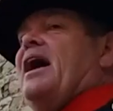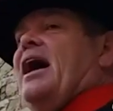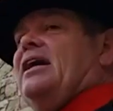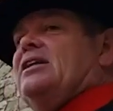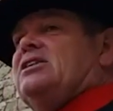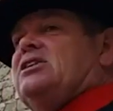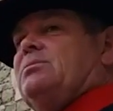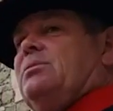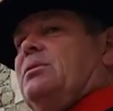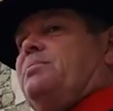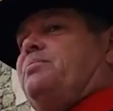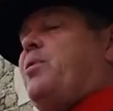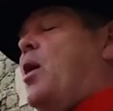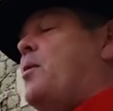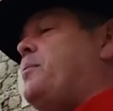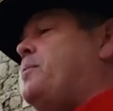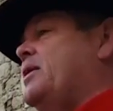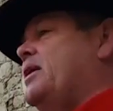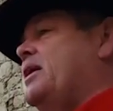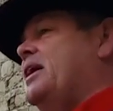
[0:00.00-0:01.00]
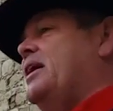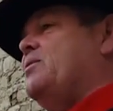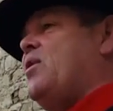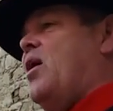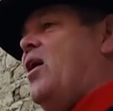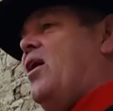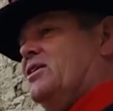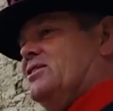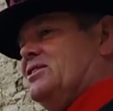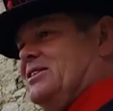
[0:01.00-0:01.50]
handsome and popular he
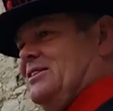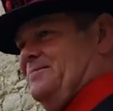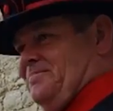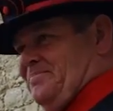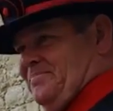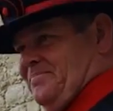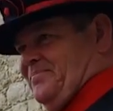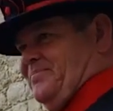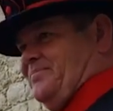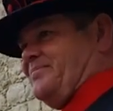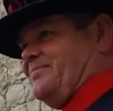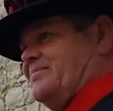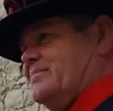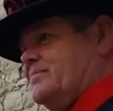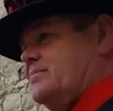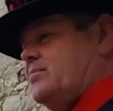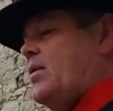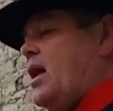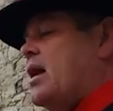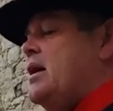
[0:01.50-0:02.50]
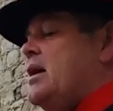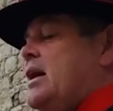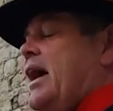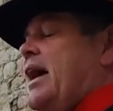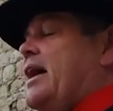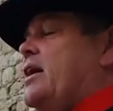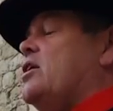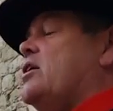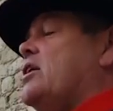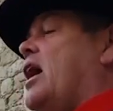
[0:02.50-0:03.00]
was.
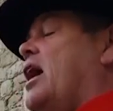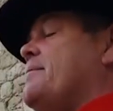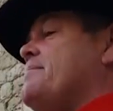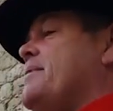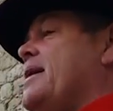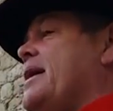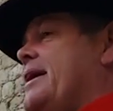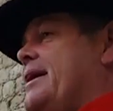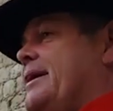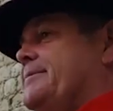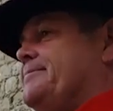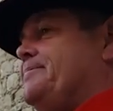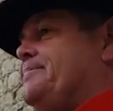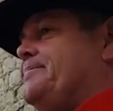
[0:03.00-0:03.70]
You look like me.